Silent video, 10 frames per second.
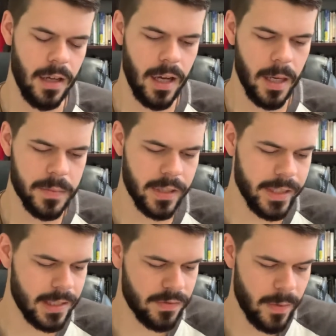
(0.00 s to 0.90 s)
So
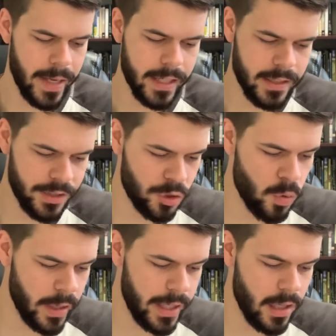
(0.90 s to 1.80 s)
this is from Exodus
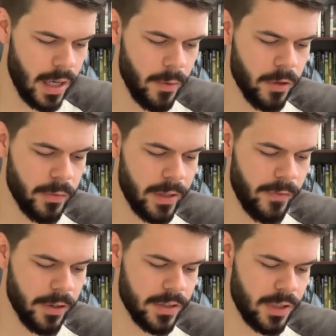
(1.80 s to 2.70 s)
20. We're going to read
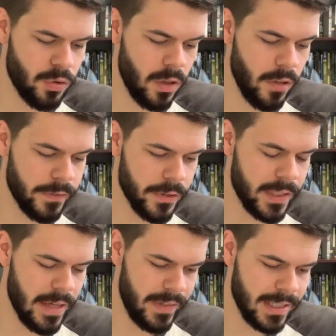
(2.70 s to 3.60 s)
verses 12 through
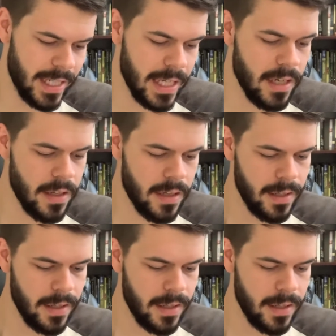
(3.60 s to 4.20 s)
17.